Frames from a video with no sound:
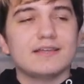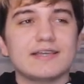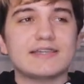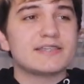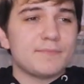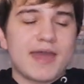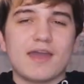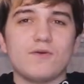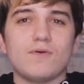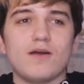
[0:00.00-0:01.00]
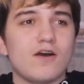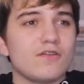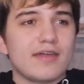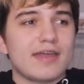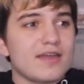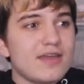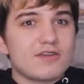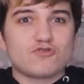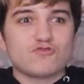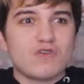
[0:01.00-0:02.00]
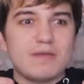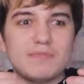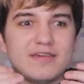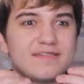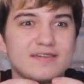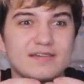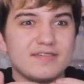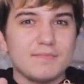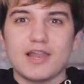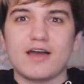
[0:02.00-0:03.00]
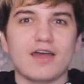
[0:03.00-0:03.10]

They somehow are like extremely similar.